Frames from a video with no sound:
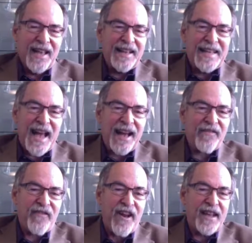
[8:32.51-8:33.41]
not
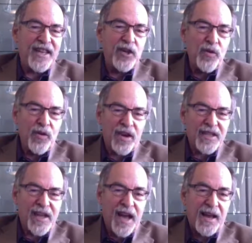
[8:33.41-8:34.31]
fine. The New York
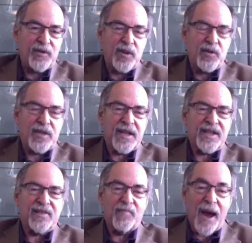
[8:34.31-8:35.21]
Times used
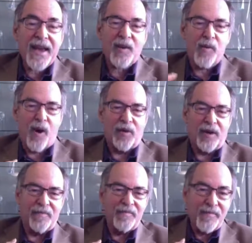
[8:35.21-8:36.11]
this, my quote,
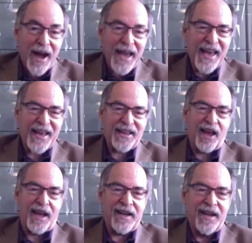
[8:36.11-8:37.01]
my
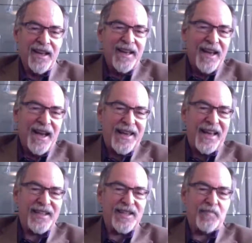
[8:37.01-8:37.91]
headline
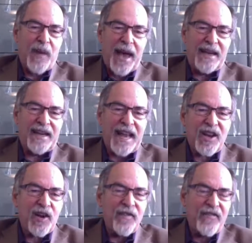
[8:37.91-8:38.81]
against Bannon. They
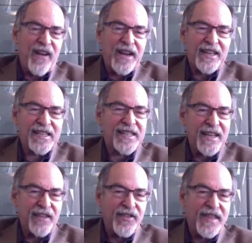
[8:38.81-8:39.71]
couldn't find a
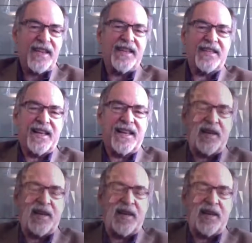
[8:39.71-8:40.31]
single thing he said